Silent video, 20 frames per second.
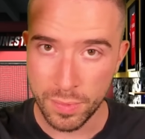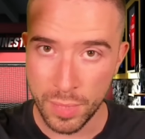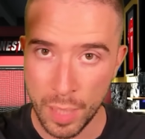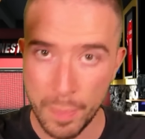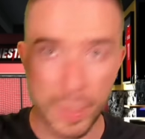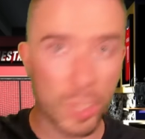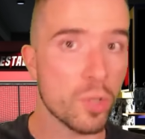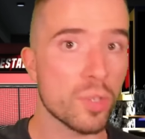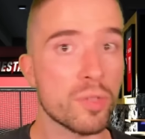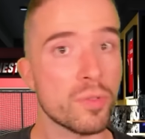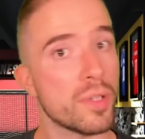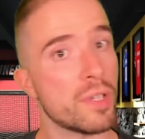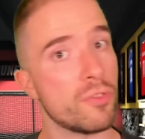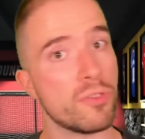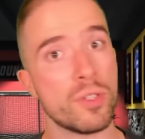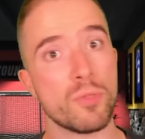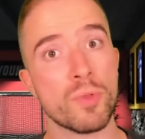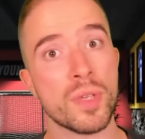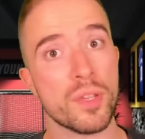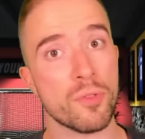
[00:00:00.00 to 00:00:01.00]
Because with
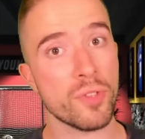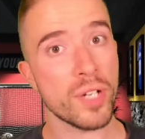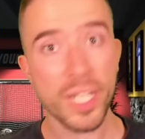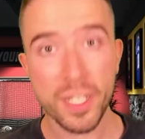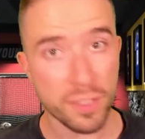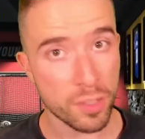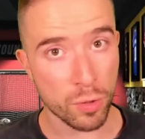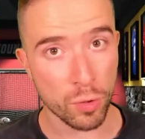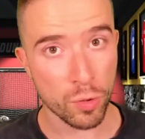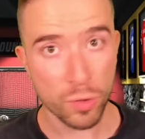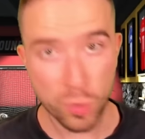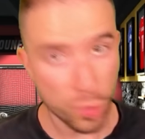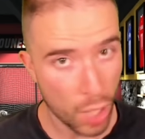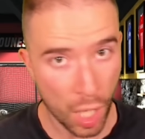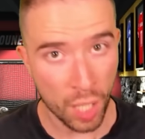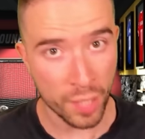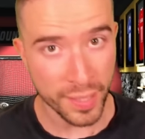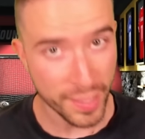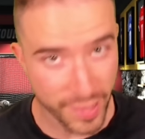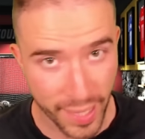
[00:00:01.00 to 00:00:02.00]
a release clause, you
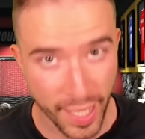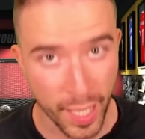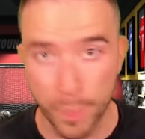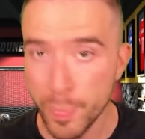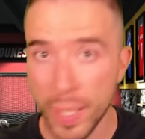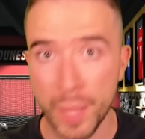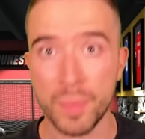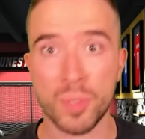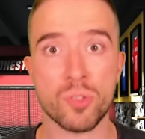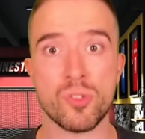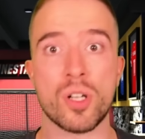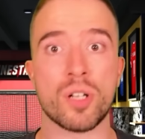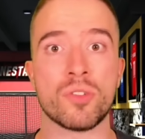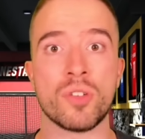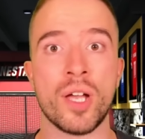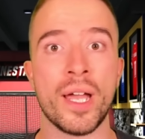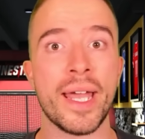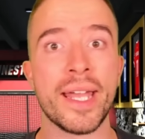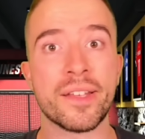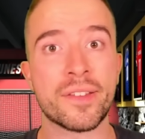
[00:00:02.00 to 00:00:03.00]
can't dictate a payment
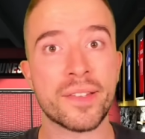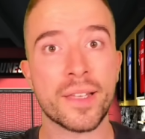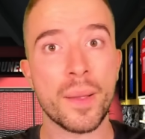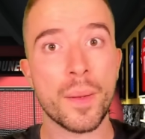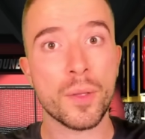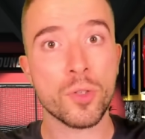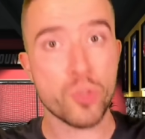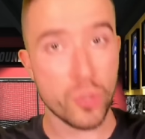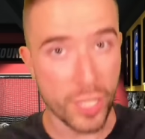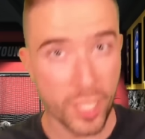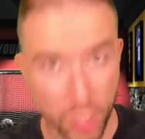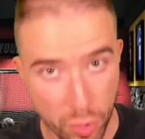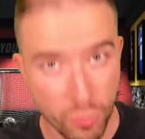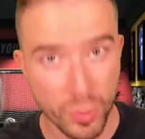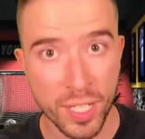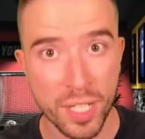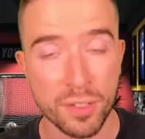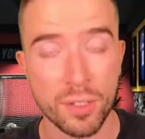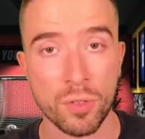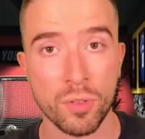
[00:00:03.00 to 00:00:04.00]
structure. It's trigger the
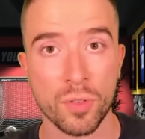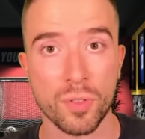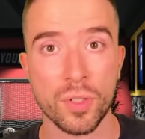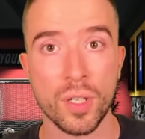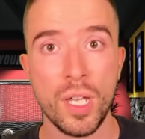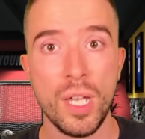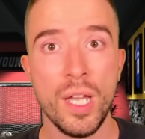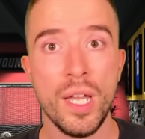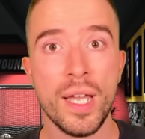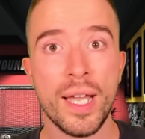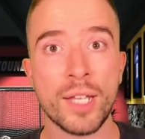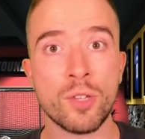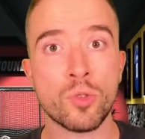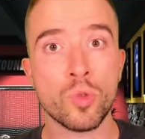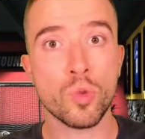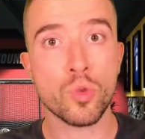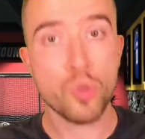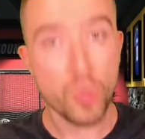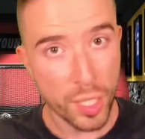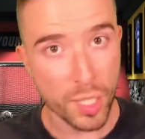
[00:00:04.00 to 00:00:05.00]
release clause. And
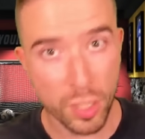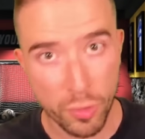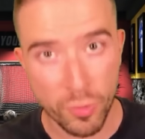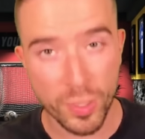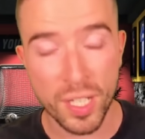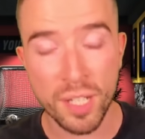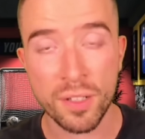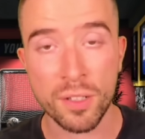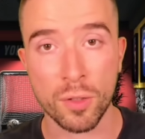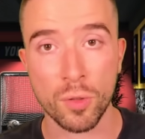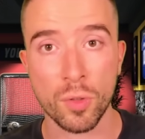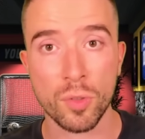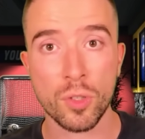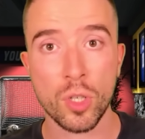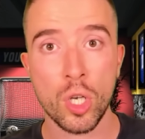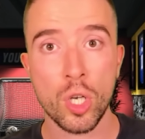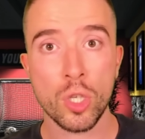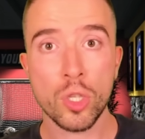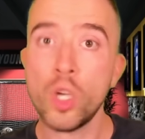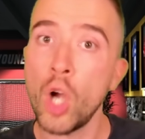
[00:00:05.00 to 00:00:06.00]
to trigger the release clause,
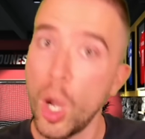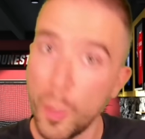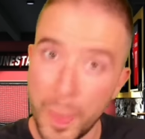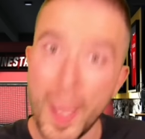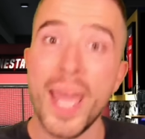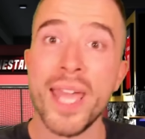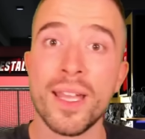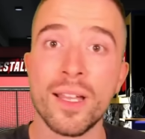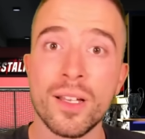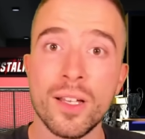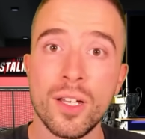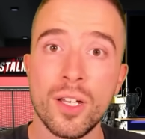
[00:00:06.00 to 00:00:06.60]
you got to pay.